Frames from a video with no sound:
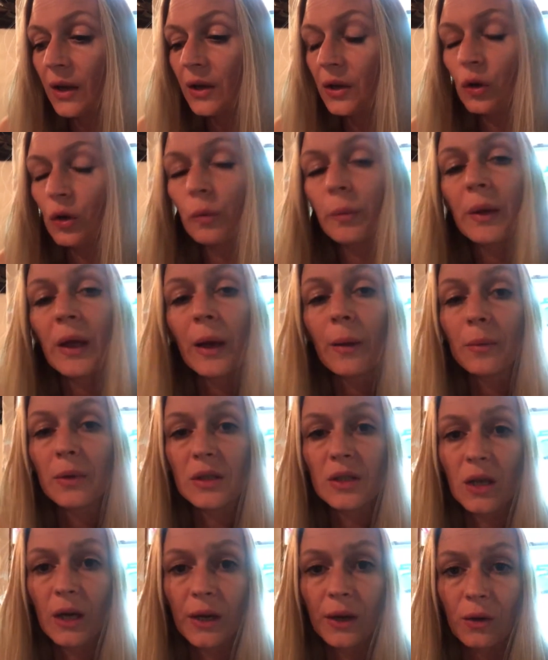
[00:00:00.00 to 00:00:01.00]
you'll be able to
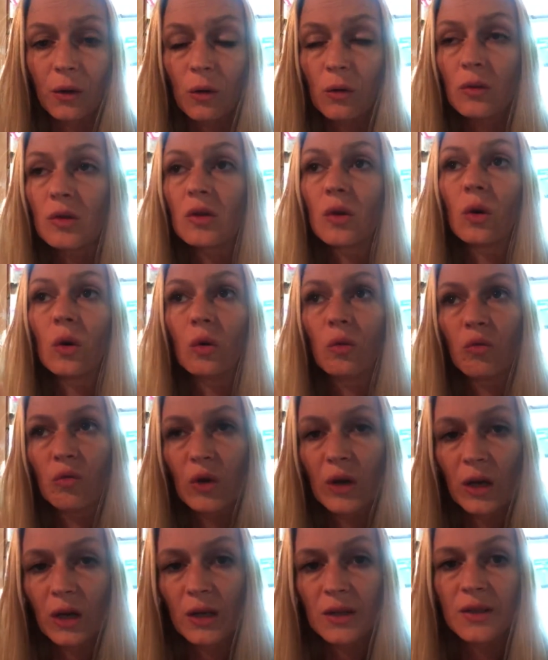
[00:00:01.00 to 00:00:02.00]
diagnose or
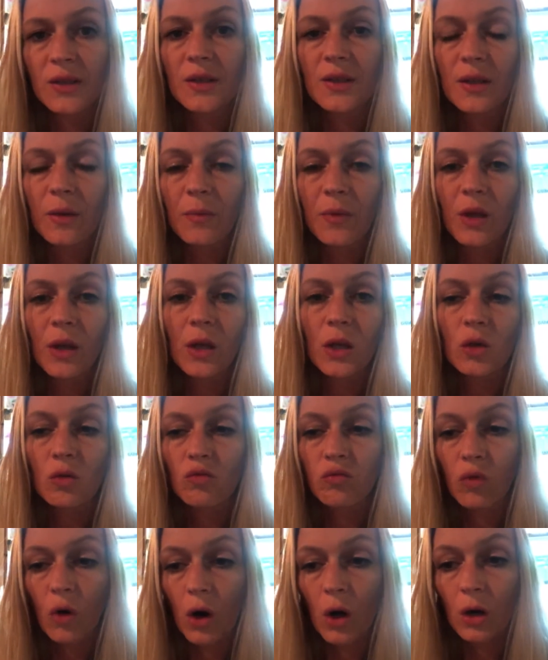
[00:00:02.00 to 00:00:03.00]
realize that something is
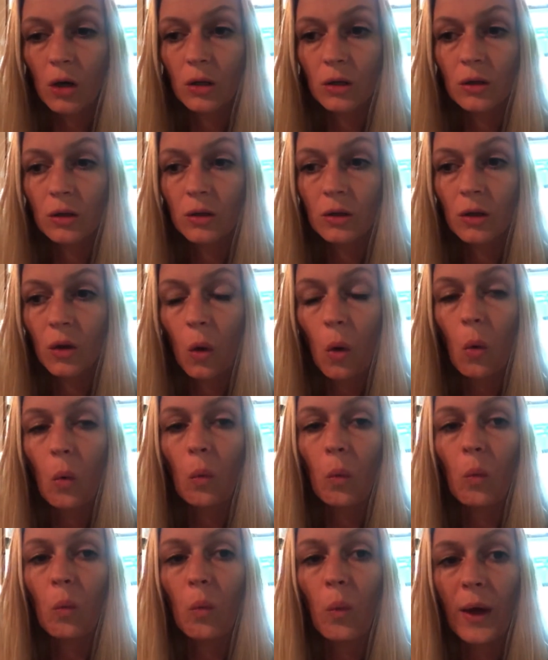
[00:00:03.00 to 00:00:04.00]
wrong
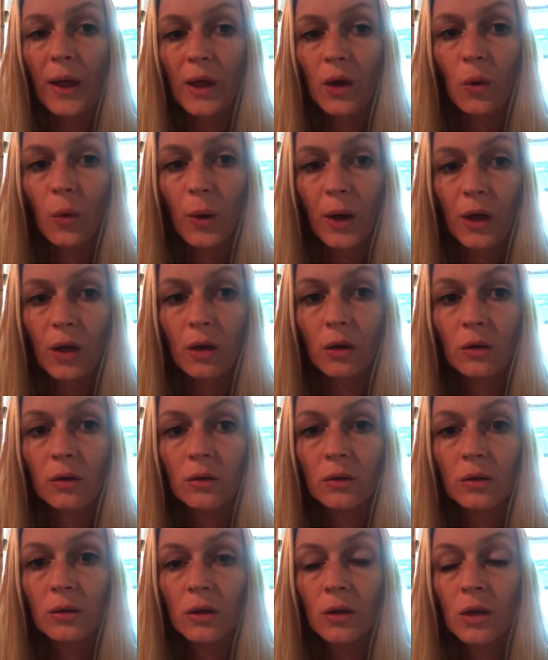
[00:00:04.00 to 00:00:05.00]
way quicker
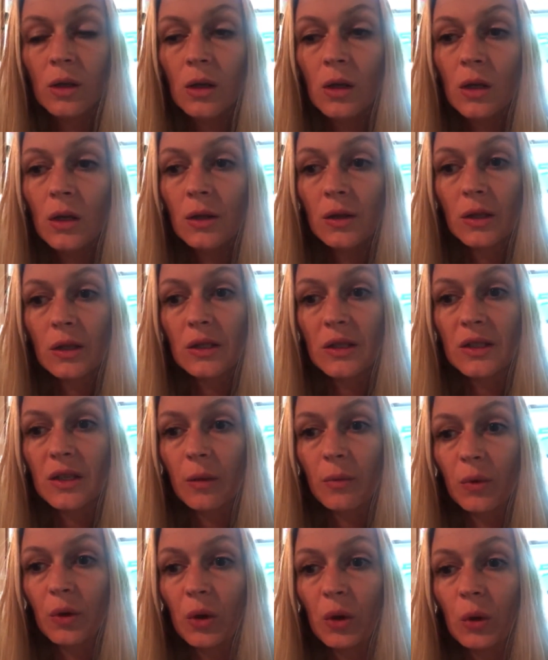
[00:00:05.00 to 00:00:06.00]
than
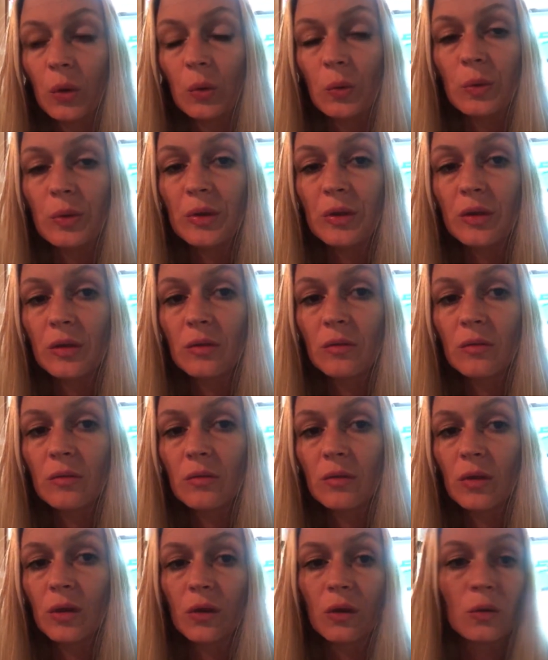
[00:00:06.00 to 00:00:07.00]
someone who,
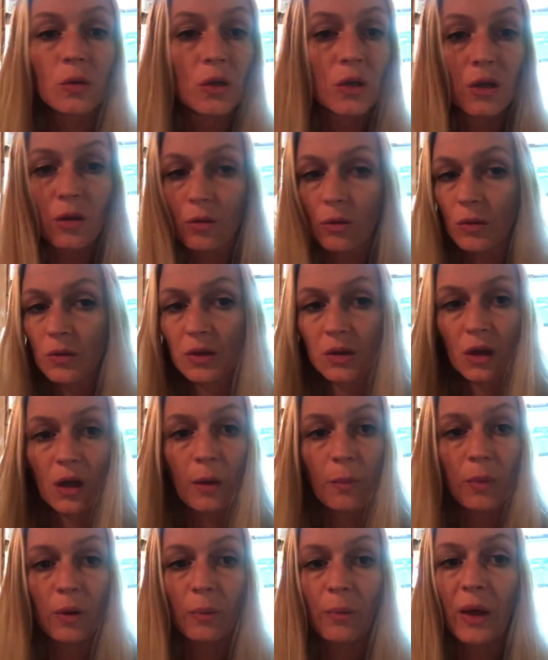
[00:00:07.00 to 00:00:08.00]
just throws a
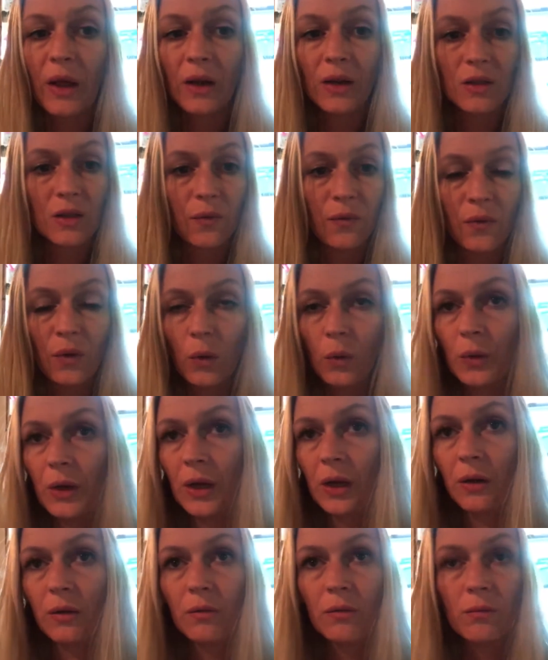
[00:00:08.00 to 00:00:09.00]
couple of pellets of food
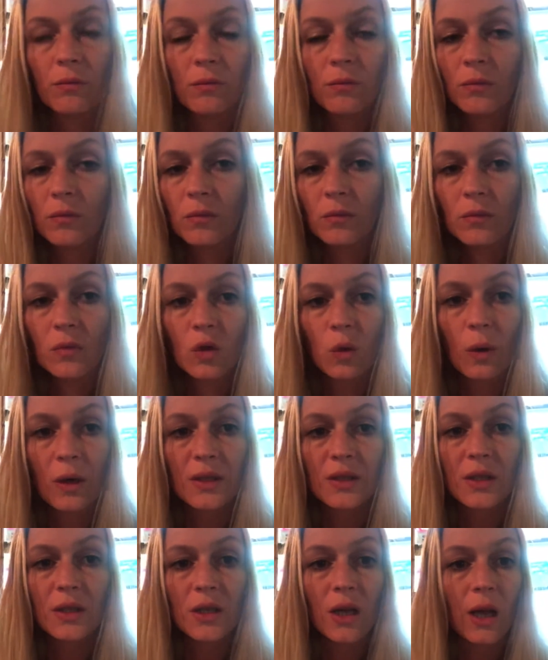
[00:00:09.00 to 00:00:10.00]
in
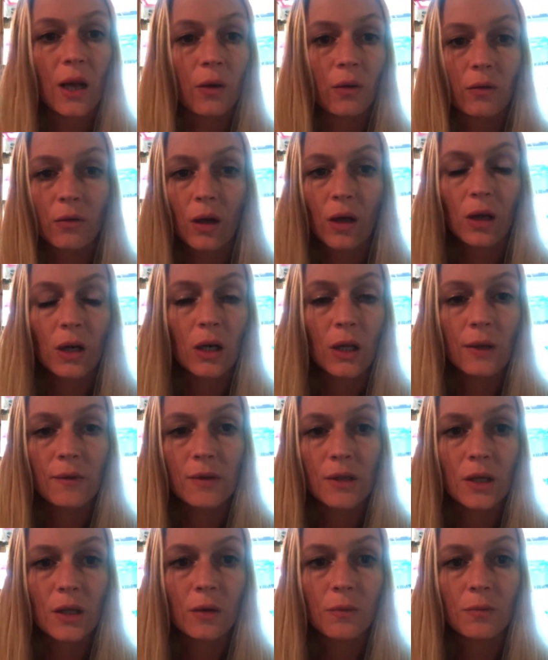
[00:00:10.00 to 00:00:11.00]
twice a day and
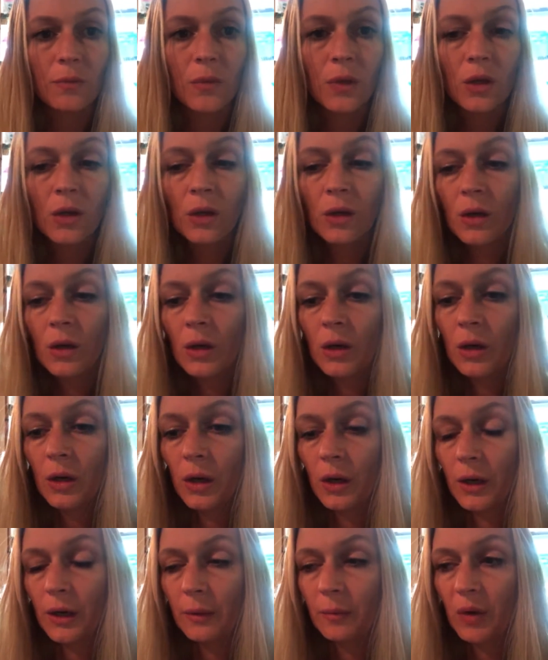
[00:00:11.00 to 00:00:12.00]
leaves them.
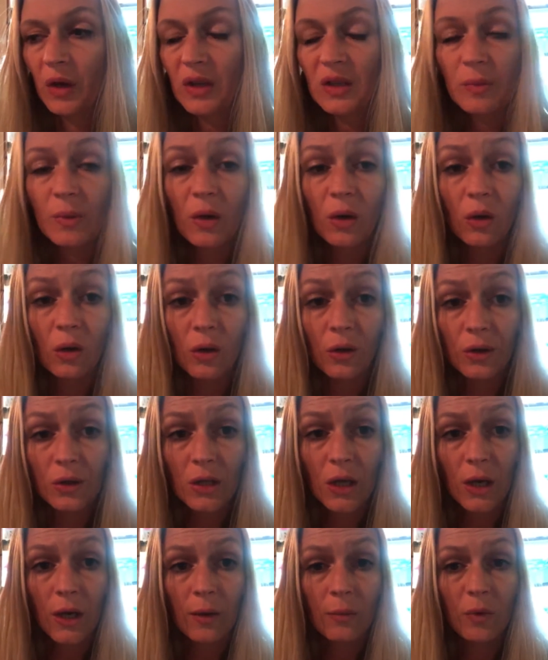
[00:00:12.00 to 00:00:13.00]
I spend a lot of
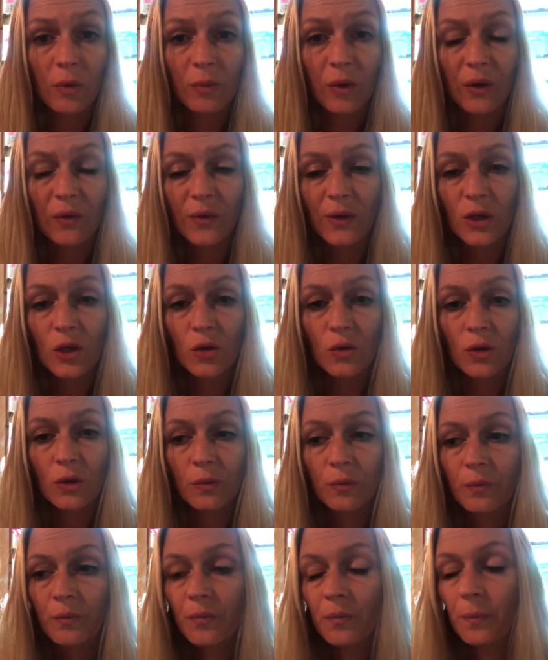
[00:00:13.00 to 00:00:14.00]
time in my fish
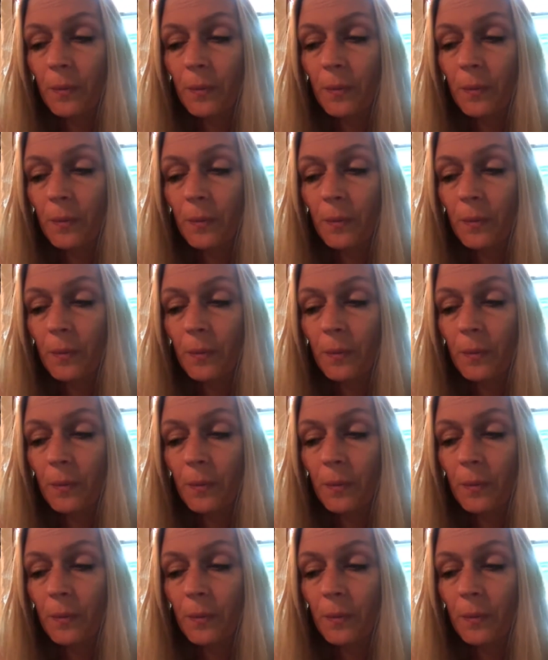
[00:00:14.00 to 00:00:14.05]
room.